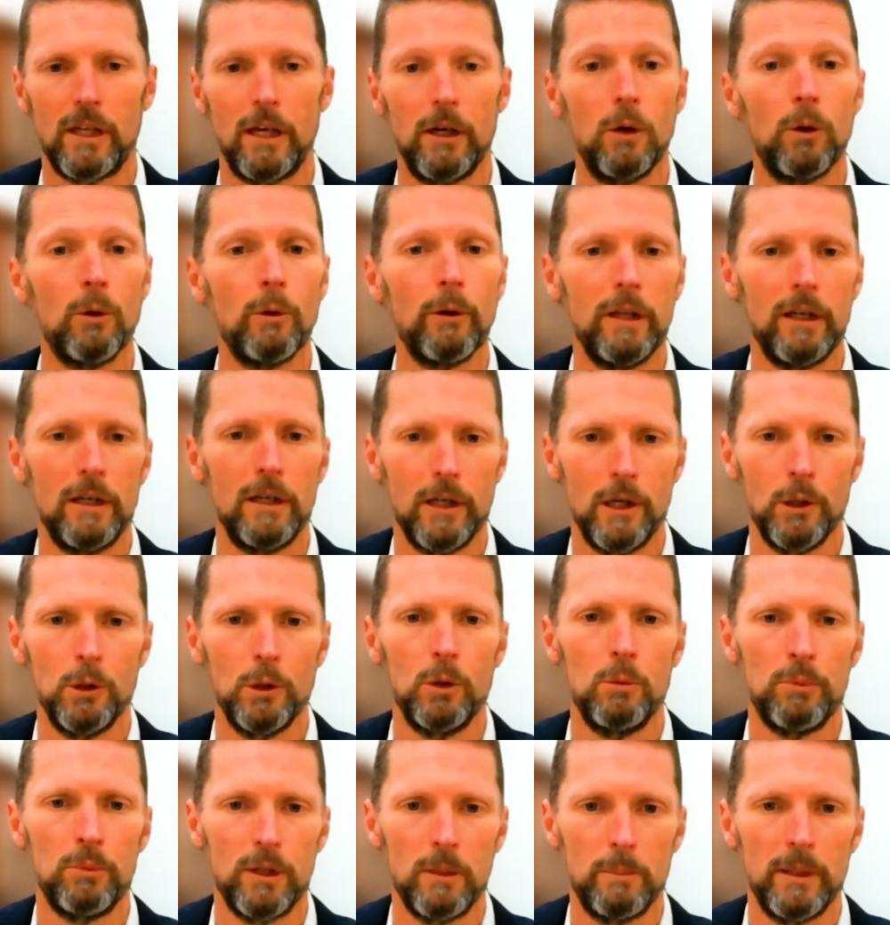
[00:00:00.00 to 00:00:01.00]
they already know
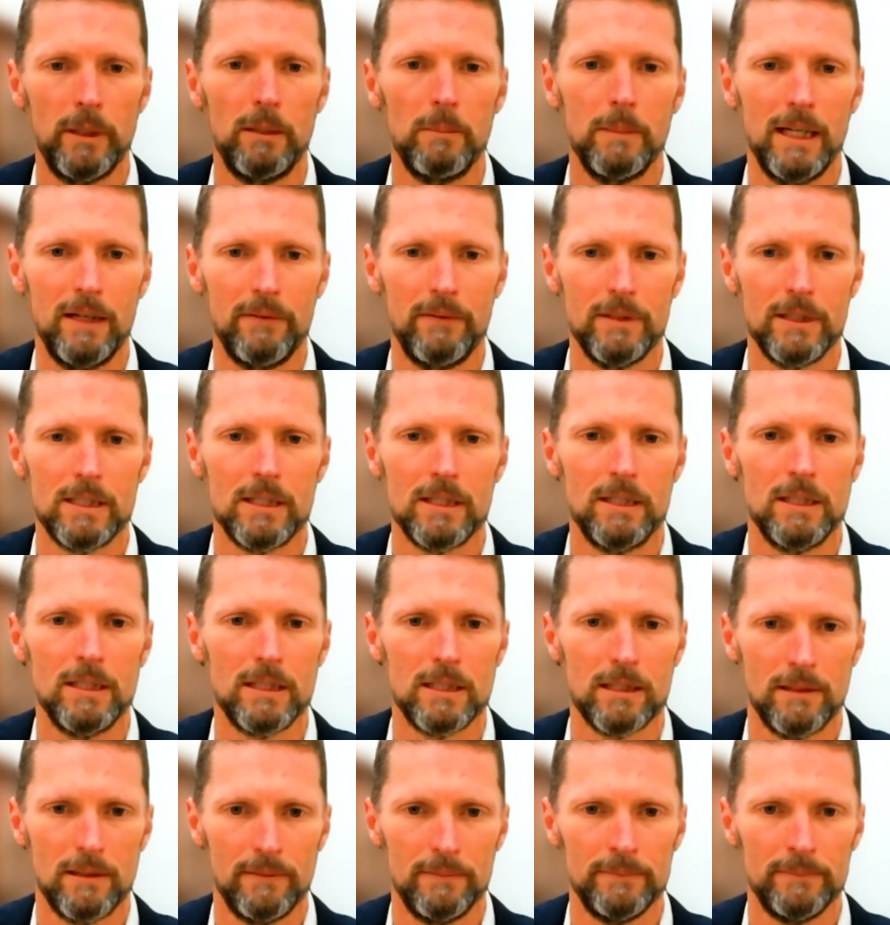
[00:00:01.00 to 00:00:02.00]
who Property Mavens
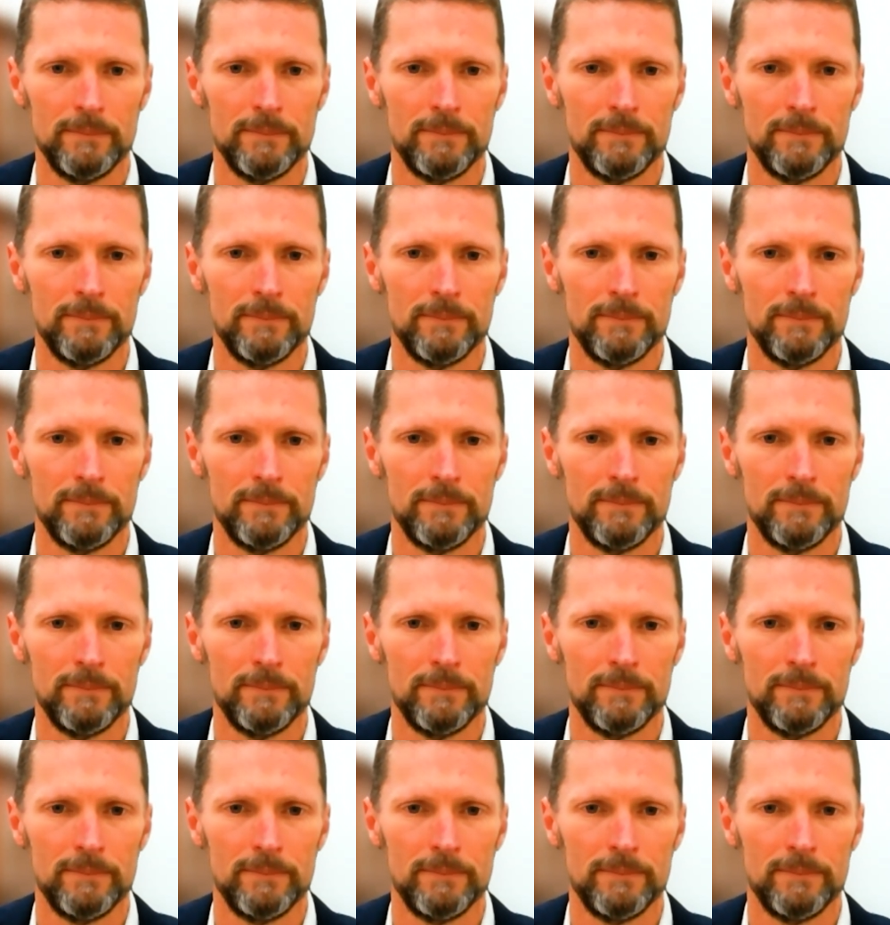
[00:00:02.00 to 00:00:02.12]
is.